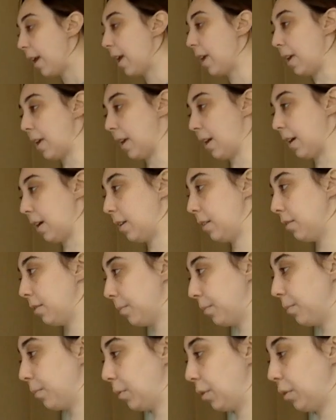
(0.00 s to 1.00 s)
And
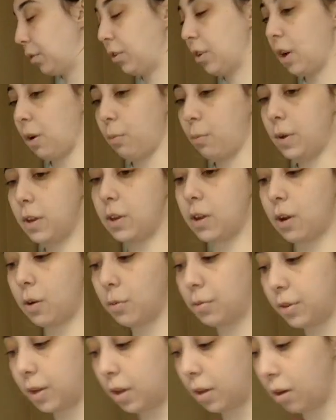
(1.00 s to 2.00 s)
so we
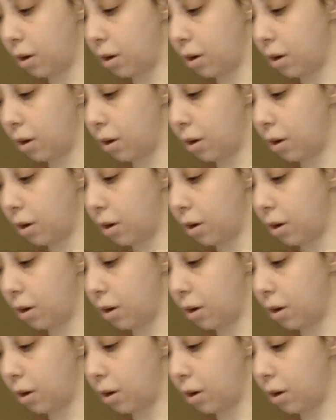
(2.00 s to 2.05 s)
know that